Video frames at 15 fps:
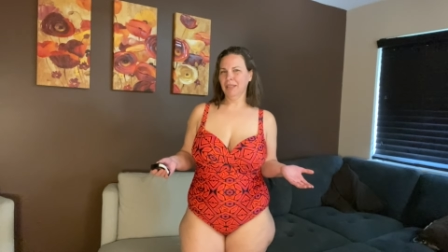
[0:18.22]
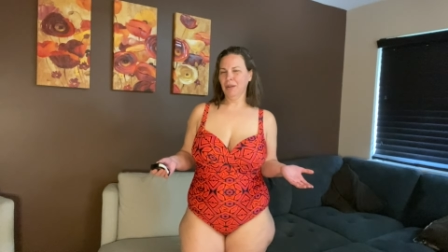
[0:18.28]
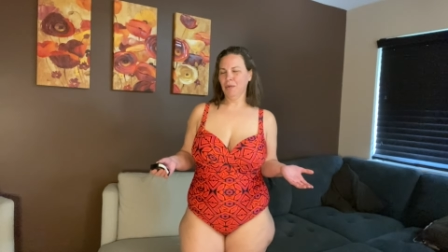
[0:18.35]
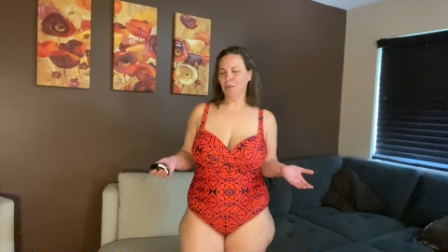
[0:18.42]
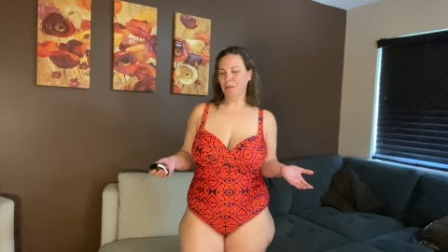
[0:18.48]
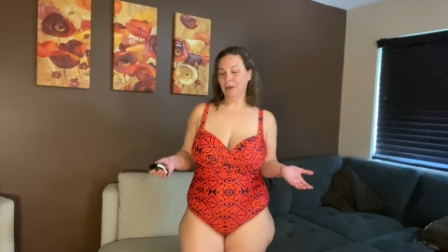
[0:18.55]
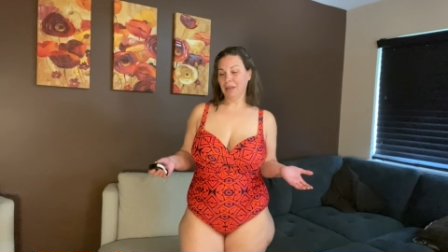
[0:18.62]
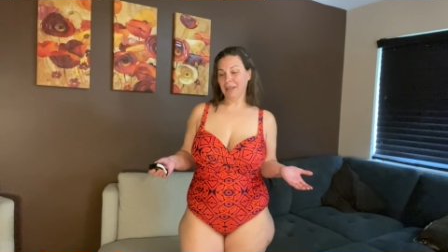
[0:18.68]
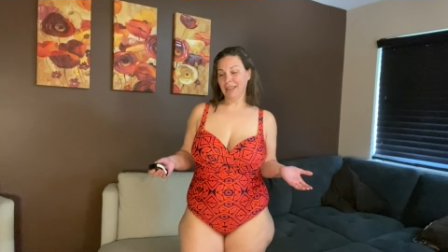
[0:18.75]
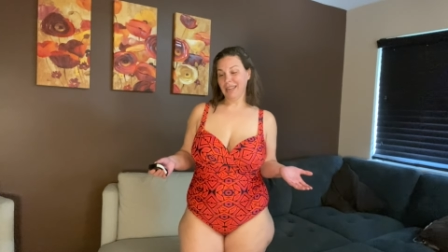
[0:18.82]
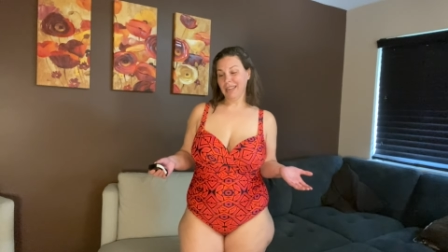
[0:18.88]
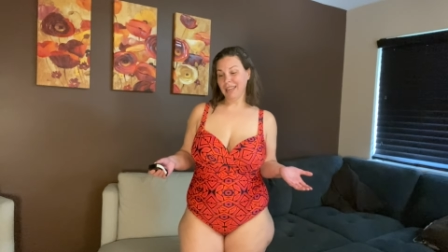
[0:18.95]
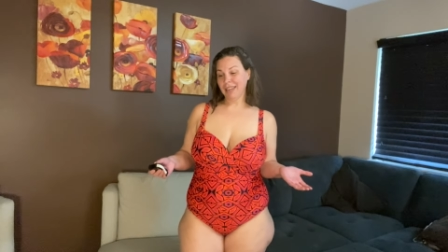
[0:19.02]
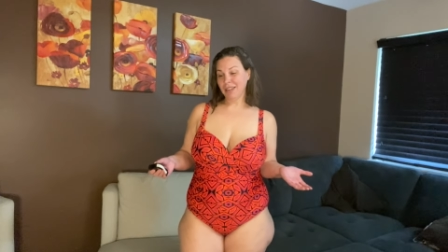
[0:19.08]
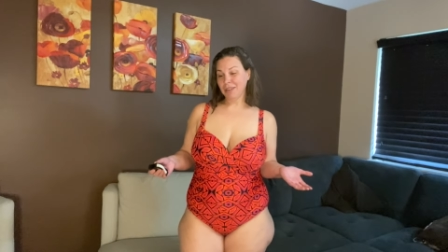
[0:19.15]
work
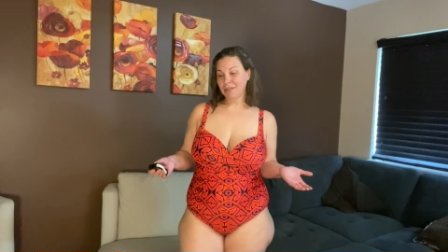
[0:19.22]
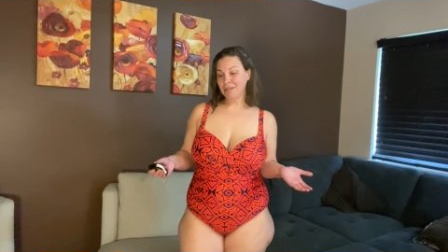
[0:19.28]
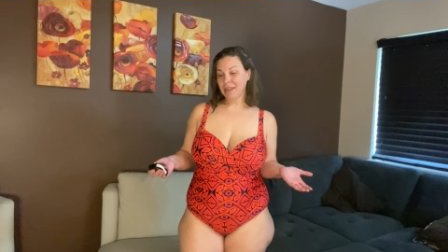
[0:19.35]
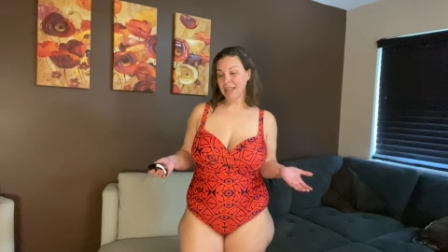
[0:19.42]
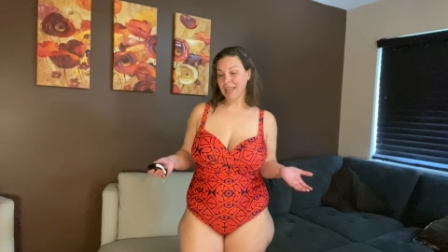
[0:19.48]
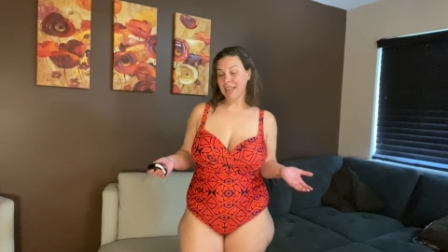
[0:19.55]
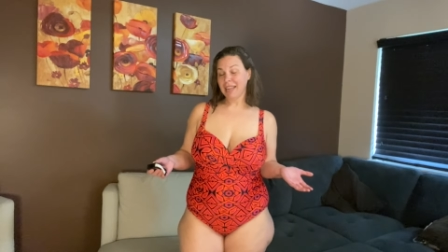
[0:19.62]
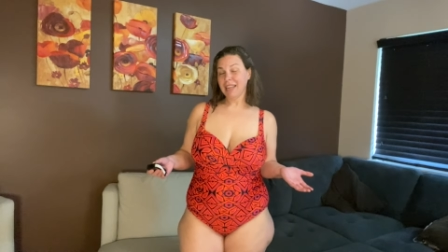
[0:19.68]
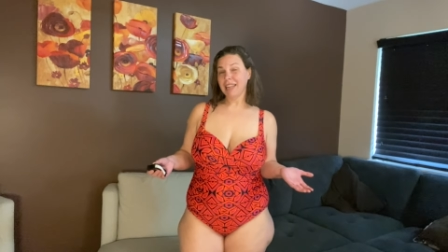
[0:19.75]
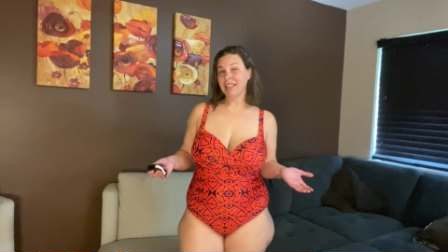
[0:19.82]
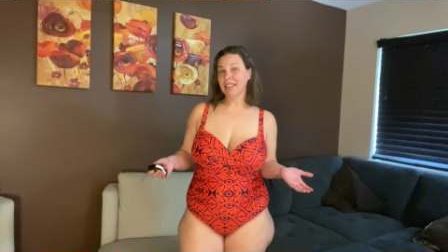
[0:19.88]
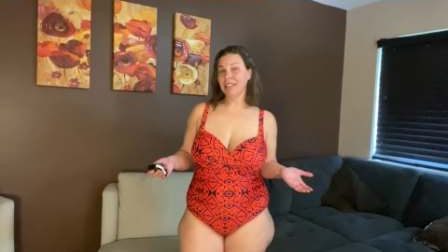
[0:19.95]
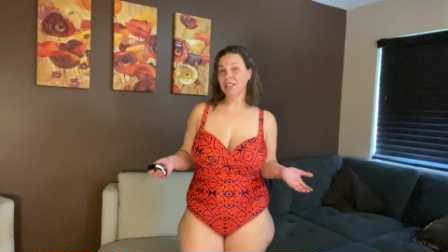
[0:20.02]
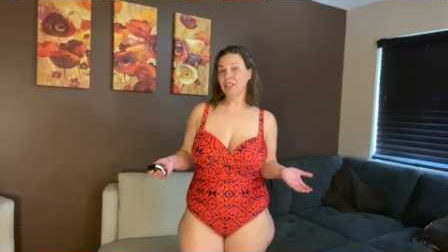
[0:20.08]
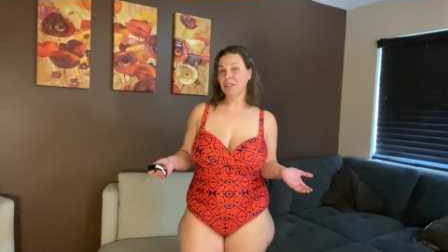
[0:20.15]
out
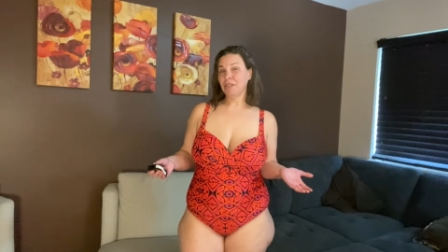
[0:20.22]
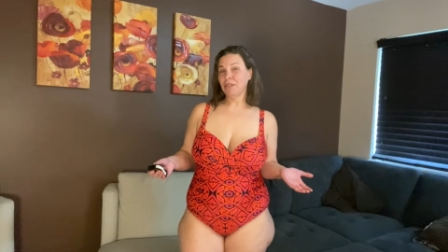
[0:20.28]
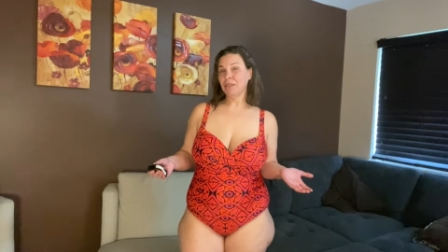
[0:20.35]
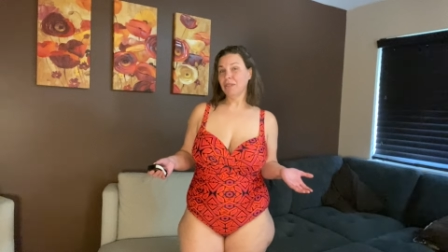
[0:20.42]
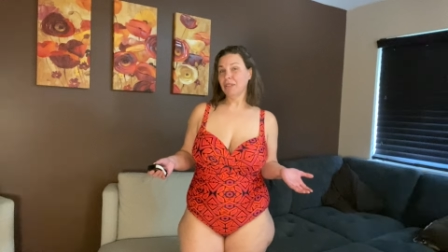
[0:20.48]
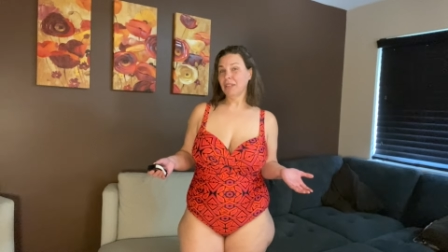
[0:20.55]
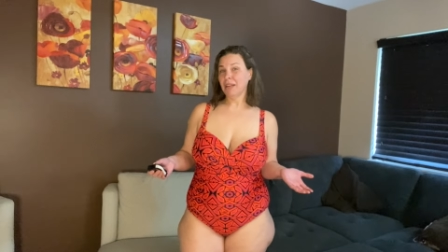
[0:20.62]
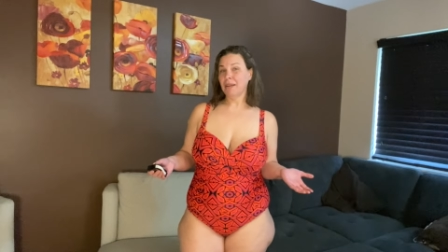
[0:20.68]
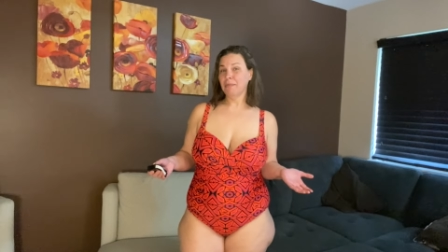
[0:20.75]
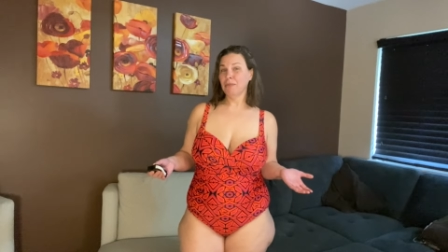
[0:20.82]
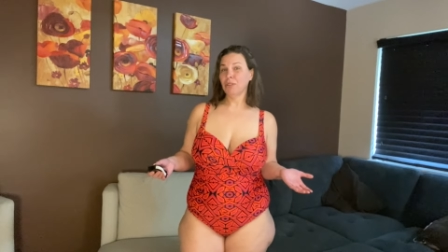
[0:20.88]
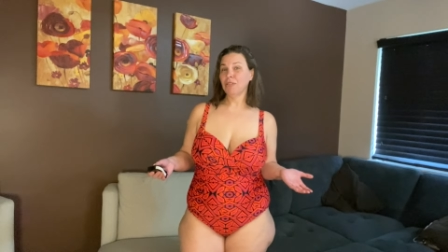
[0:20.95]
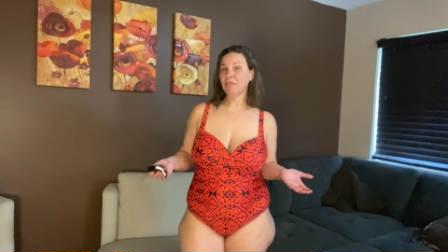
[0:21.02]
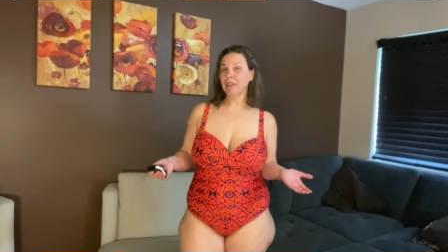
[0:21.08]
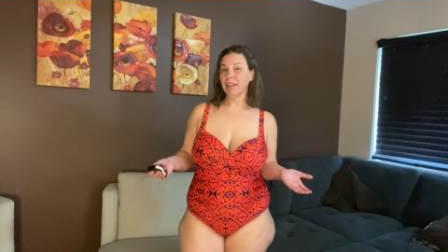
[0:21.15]
and do some
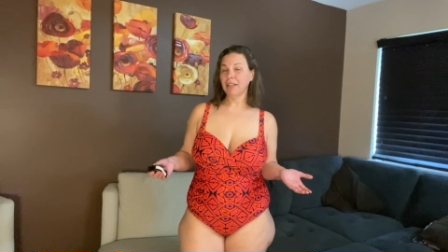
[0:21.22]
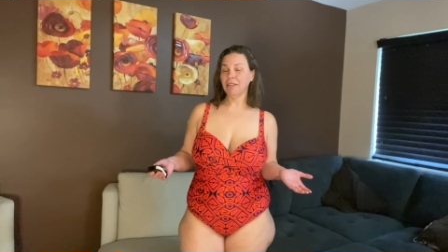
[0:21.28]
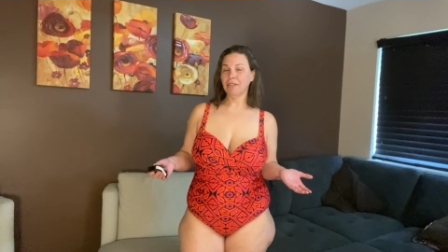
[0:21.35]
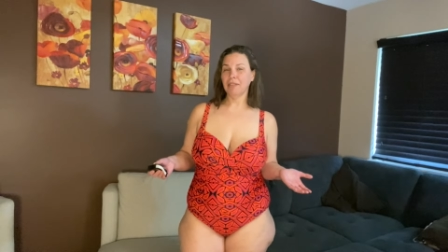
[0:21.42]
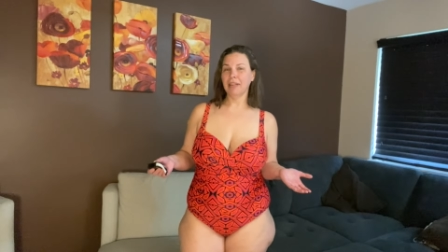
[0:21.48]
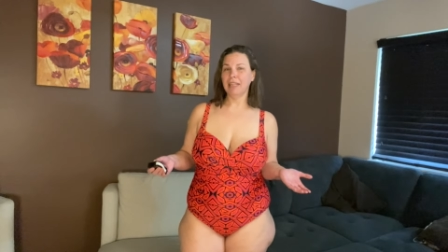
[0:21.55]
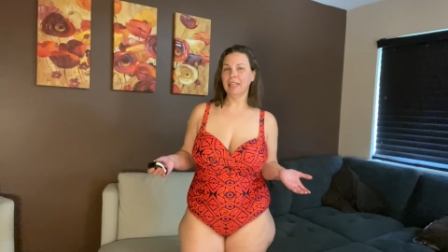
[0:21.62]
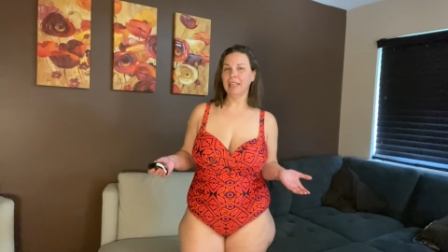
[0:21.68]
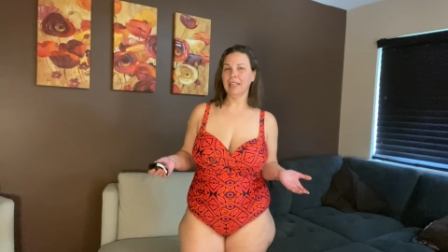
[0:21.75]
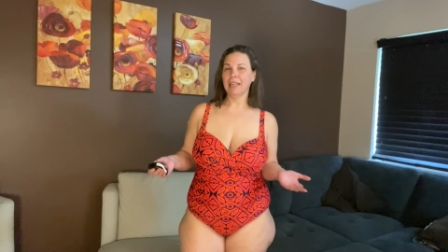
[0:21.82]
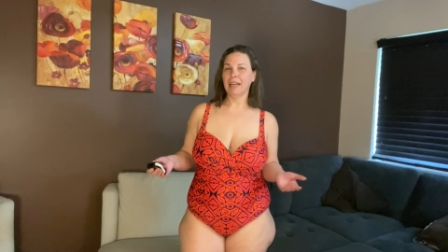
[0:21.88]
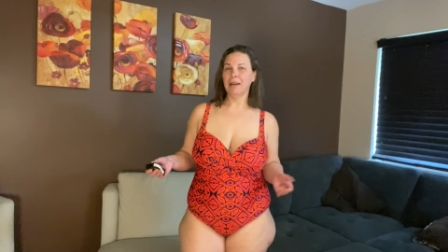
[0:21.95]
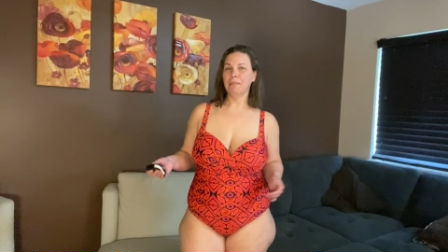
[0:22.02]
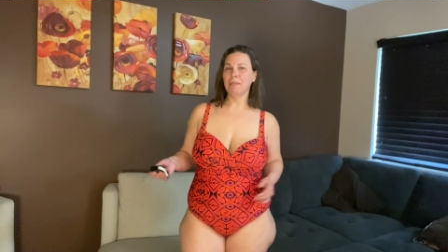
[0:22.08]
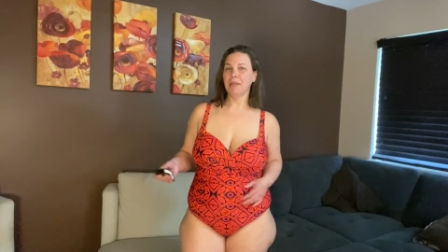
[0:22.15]
strength training,
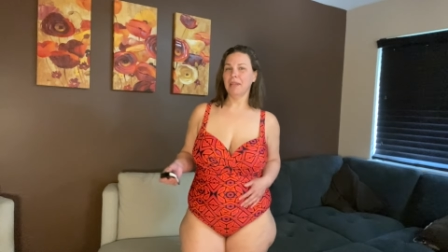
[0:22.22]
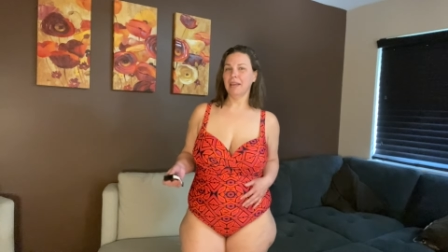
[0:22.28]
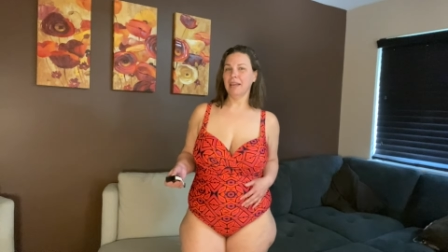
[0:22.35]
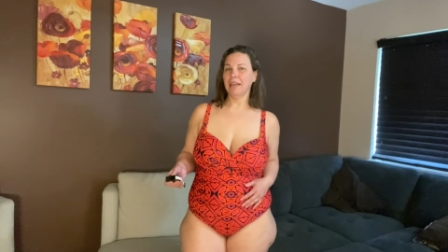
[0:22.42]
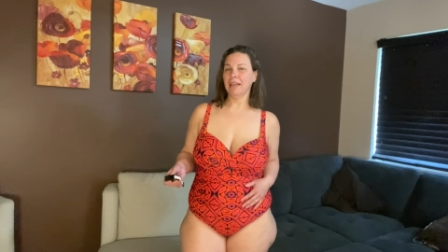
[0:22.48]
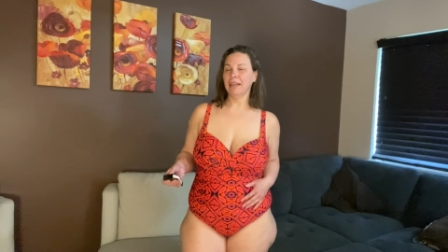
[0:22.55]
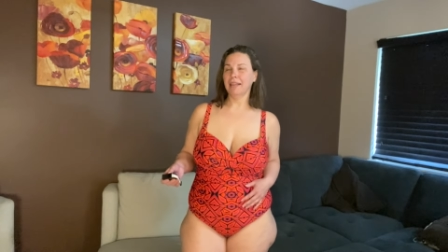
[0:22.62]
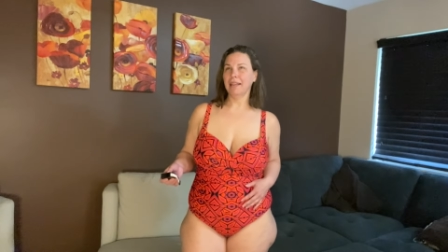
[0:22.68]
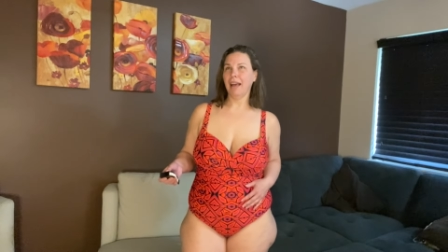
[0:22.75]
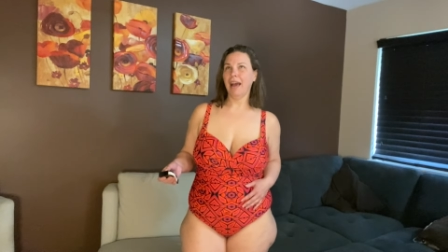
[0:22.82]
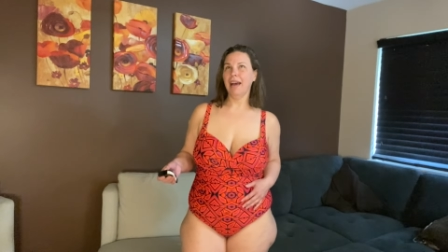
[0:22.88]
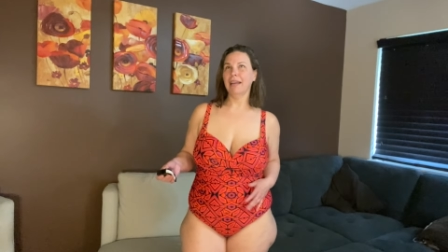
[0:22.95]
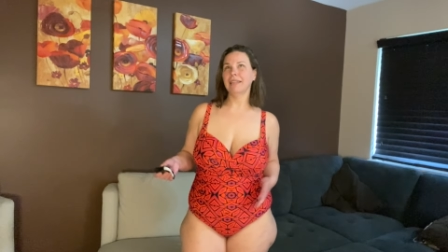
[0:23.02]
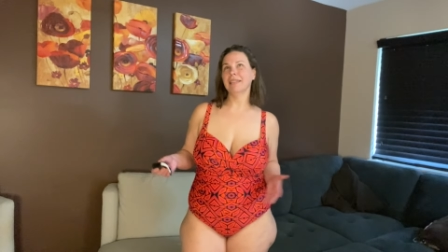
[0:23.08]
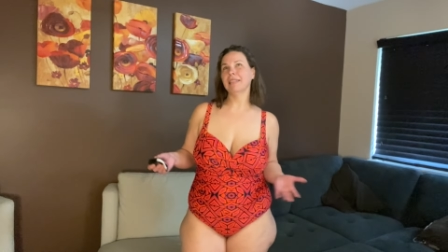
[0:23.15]
I'm thinking
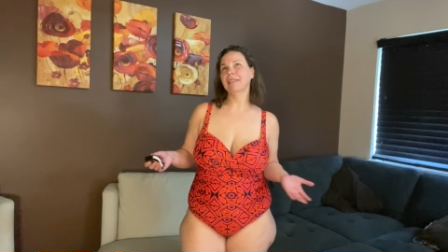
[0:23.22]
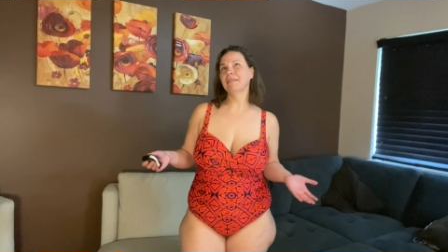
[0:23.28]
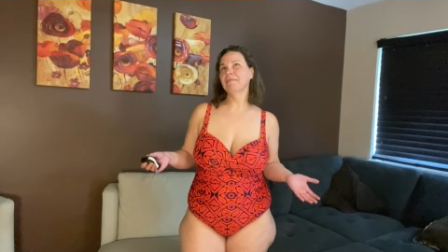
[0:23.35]
that